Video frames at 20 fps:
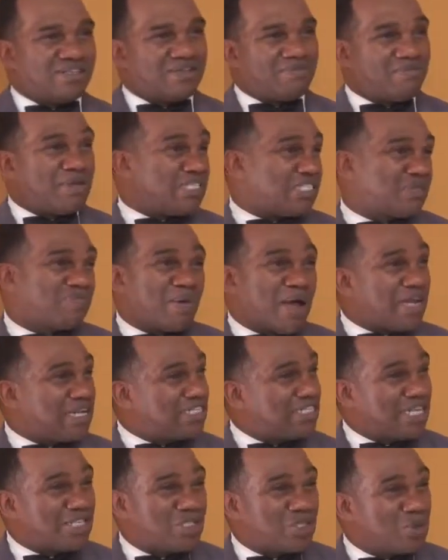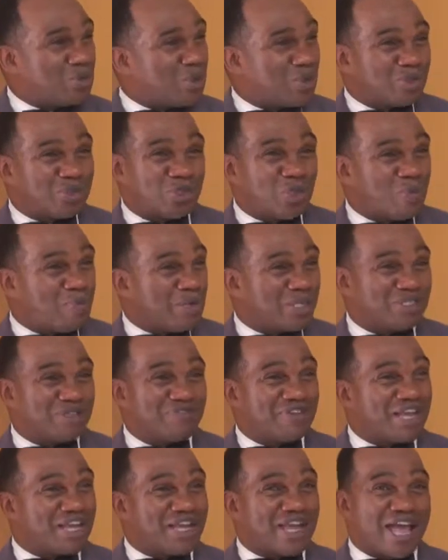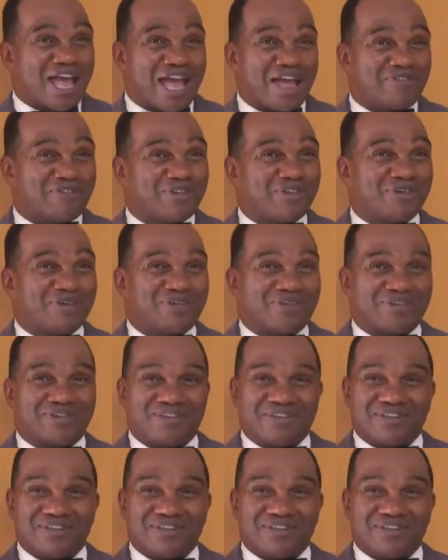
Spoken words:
My spot is at 202 Pennsylvania Avenue.